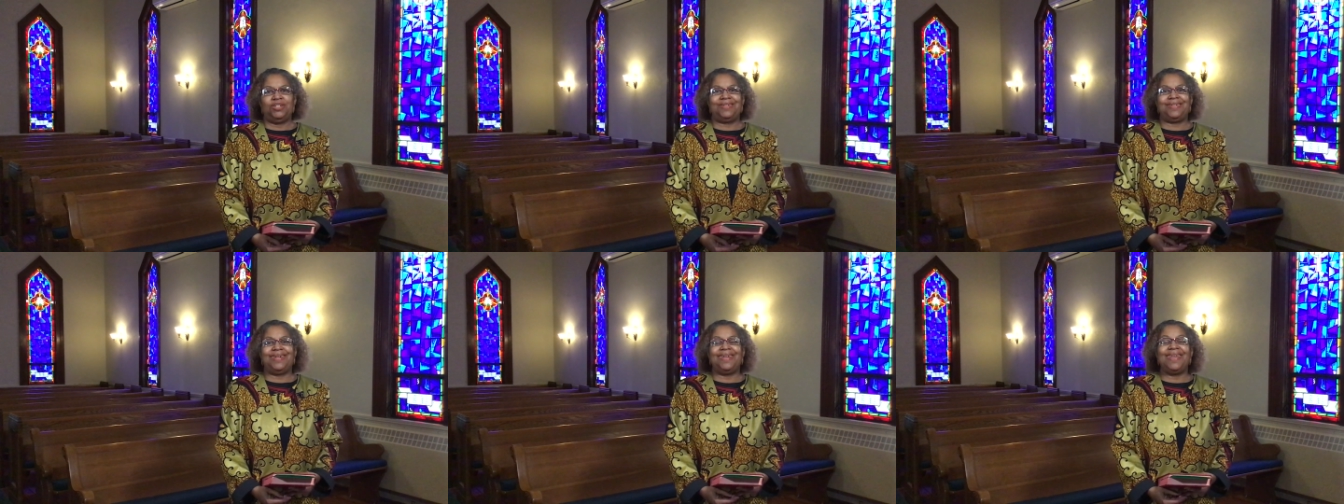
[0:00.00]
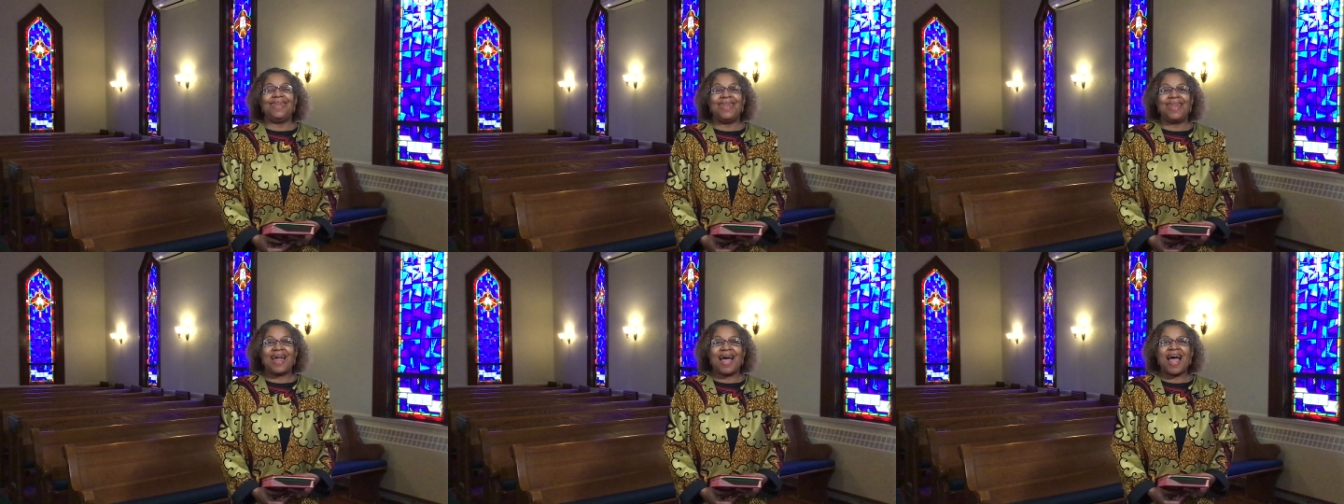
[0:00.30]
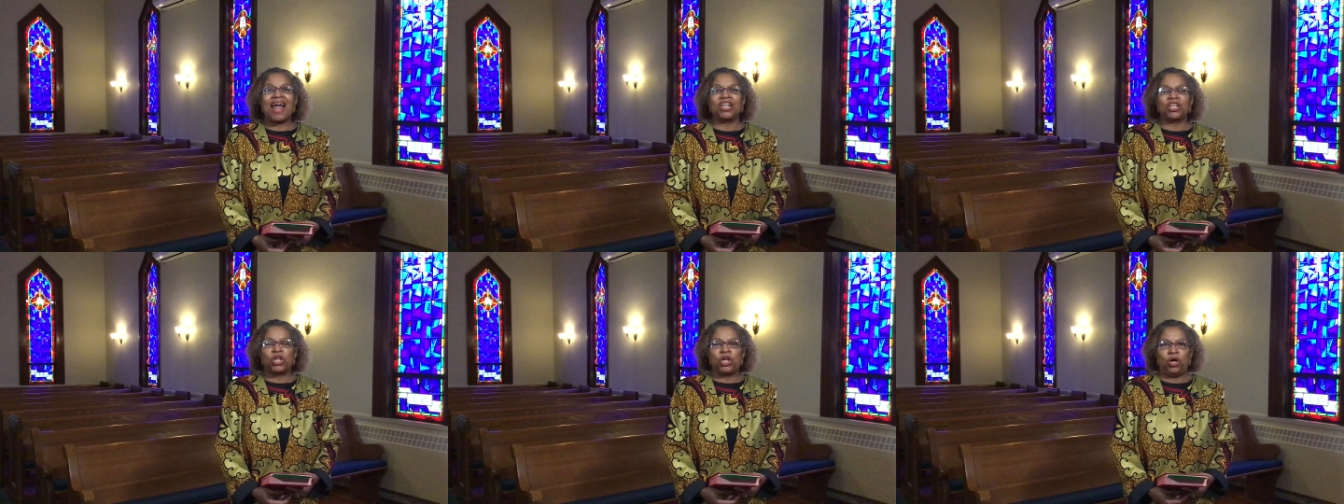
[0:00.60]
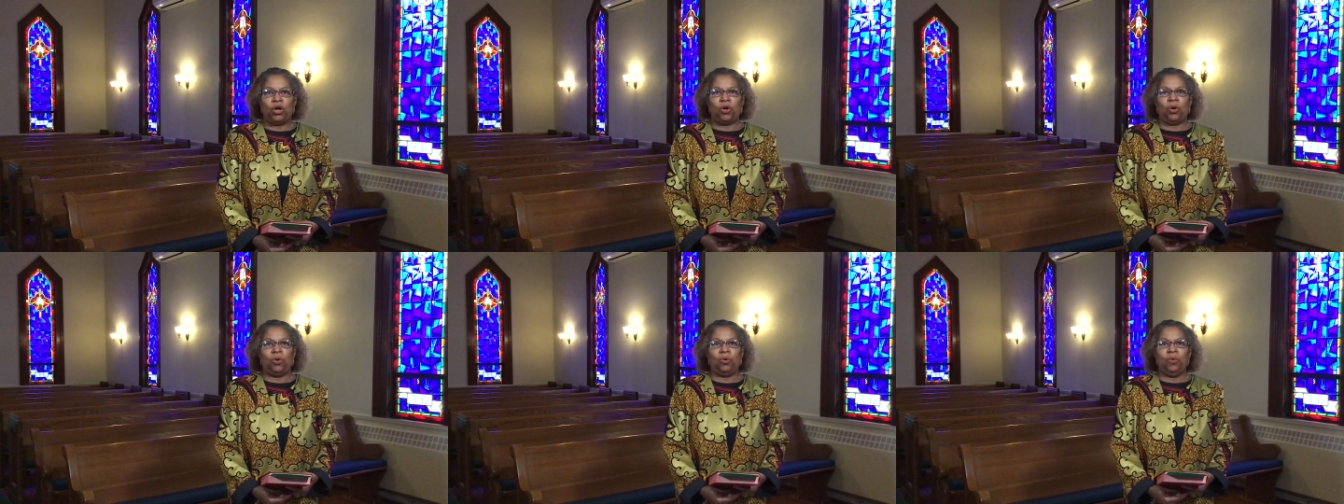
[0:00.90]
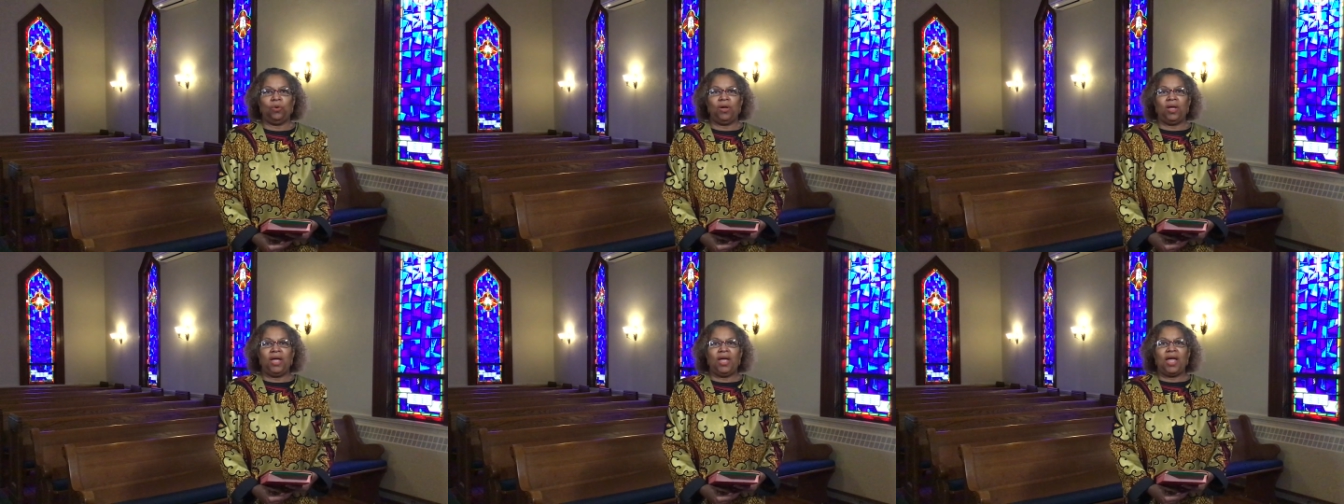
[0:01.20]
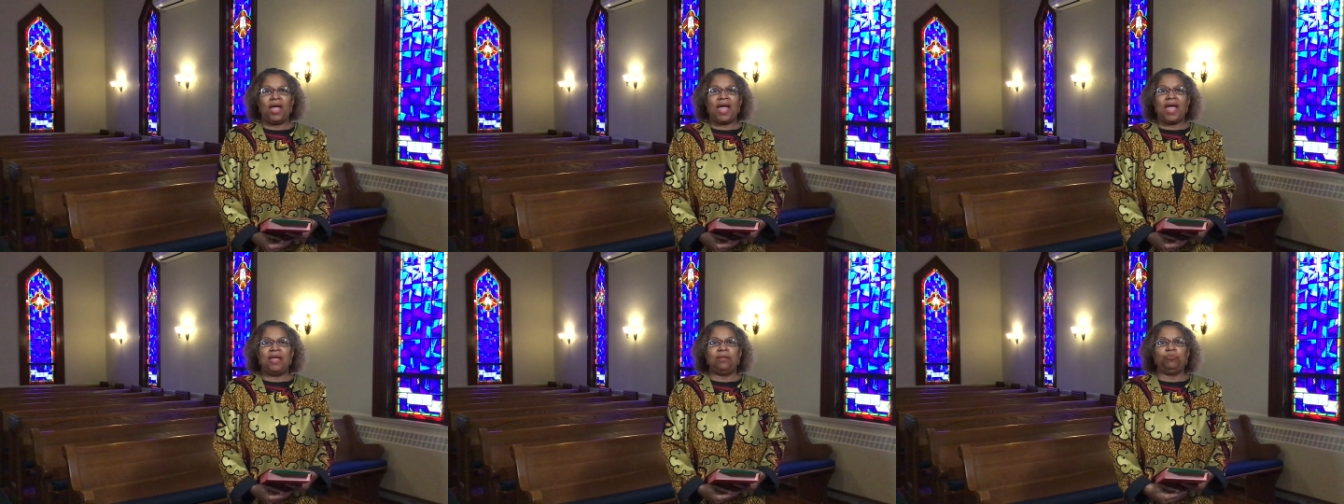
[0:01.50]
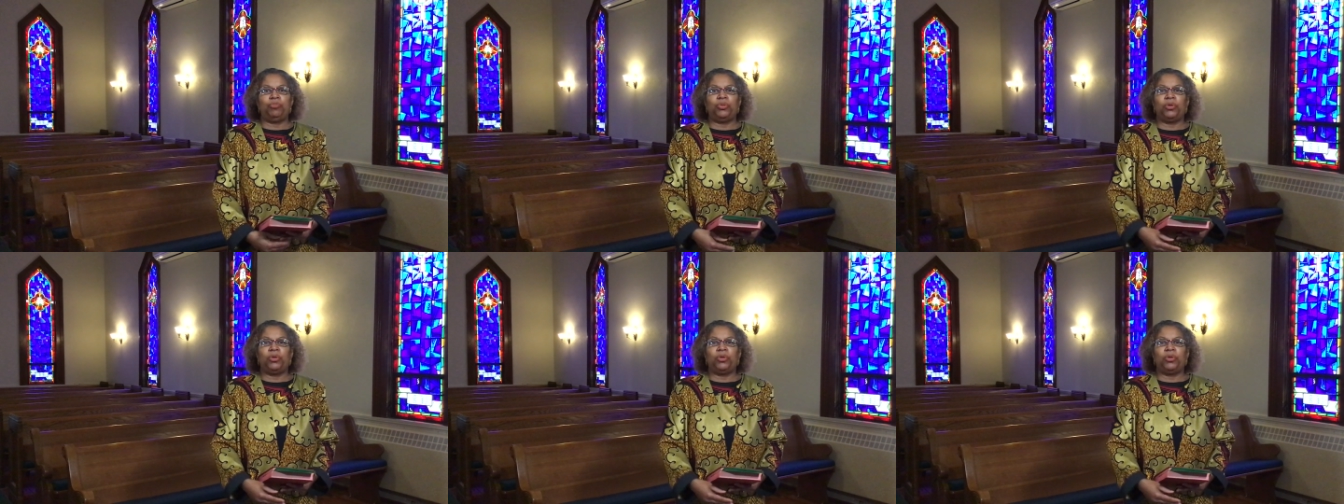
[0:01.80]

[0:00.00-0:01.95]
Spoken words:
to not go and